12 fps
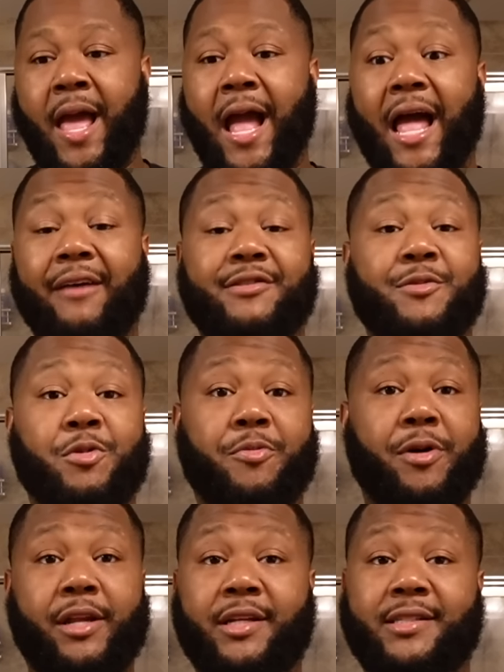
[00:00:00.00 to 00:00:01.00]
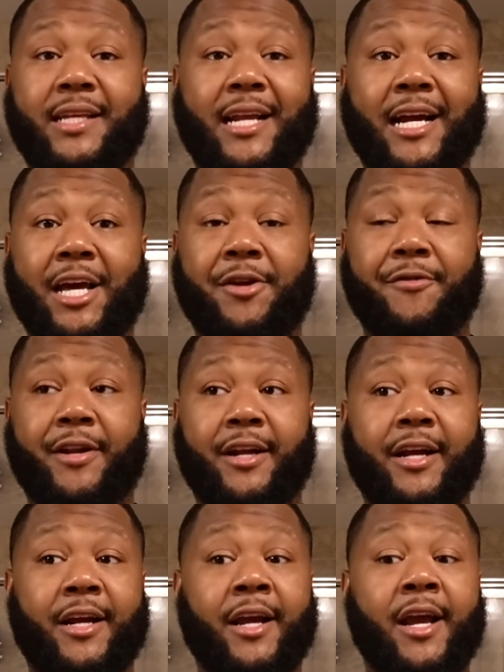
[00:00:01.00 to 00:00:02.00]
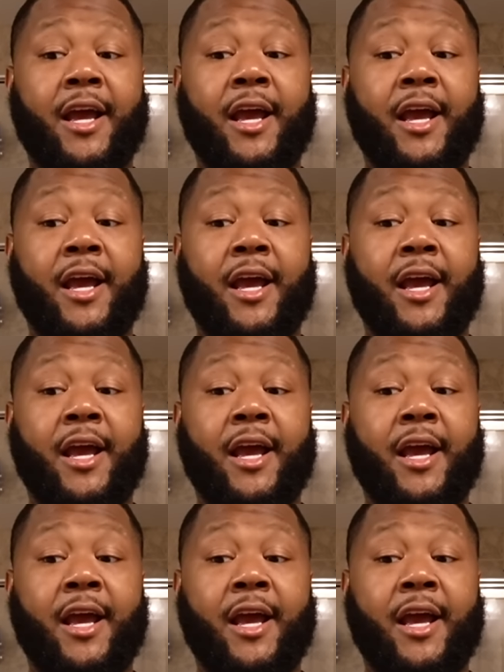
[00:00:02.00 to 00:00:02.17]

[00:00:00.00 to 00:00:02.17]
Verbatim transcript: have some more products that I got over there